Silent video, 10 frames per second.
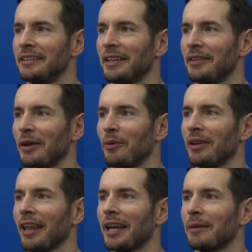that they
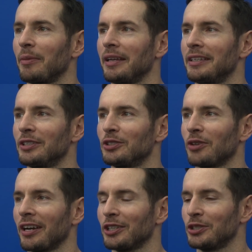would like me to
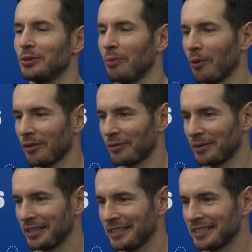try to shoot more
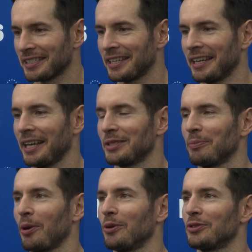threes as
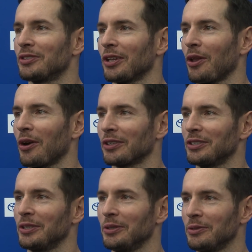opposed to long
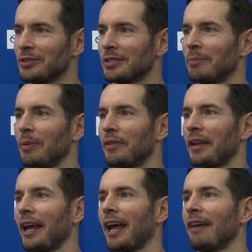twos, but
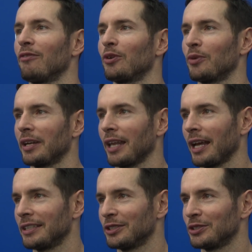that I have the green
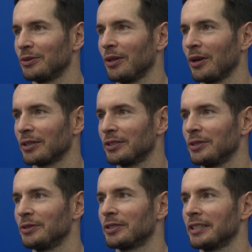light to shoot long
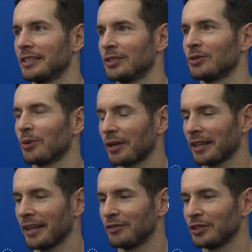twos because
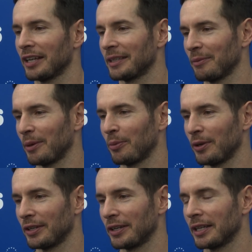historically I've shot them at a
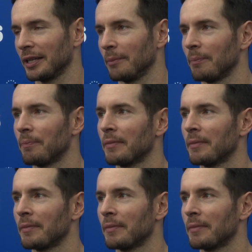pretty good clip.